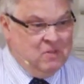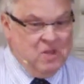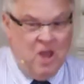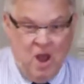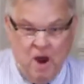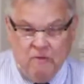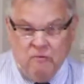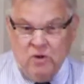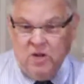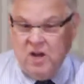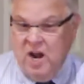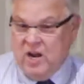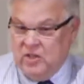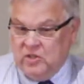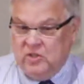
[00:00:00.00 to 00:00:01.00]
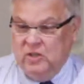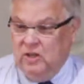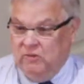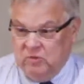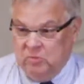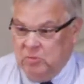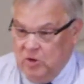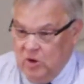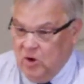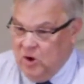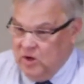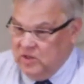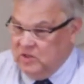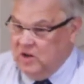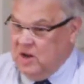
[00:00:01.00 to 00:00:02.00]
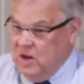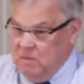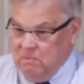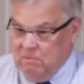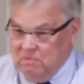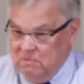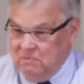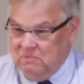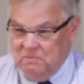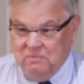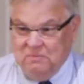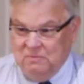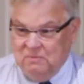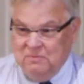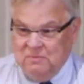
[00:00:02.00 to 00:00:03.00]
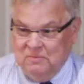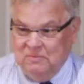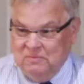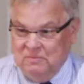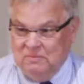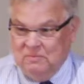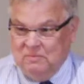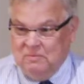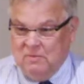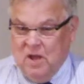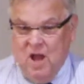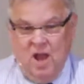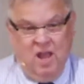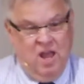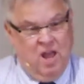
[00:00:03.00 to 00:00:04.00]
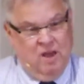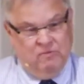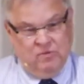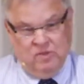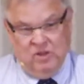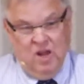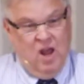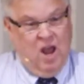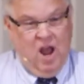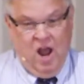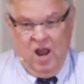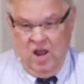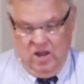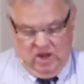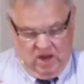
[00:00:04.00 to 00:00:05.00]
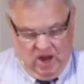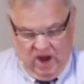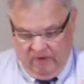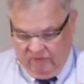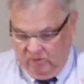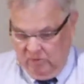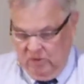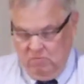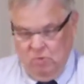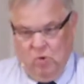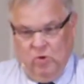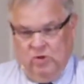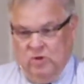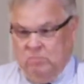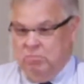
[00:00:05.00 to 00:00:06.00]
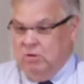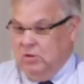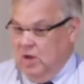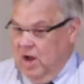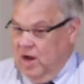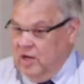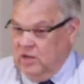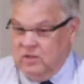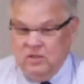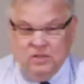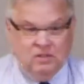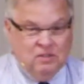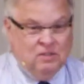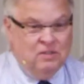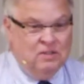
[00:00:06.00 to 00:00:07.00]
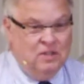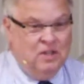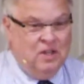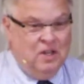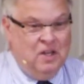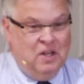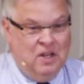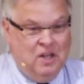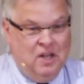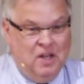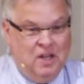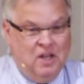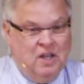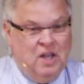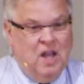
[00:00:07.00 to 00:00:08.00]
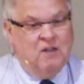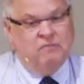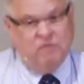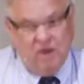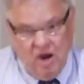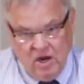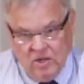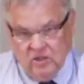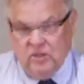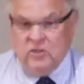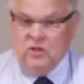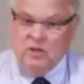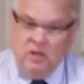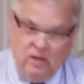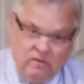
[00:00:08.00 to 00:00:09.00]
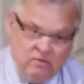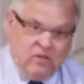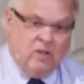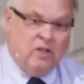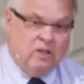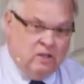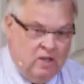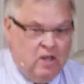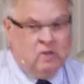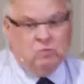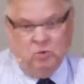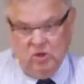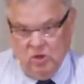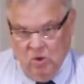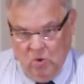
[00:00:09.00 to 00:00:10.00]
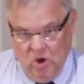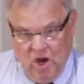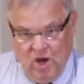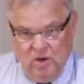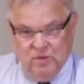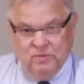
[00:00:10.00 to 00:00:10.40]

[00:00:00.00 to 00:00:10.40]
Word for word: Every night she gives me a hard time. I have to, I, I have to be more than polite. And finally she gives in and we go out.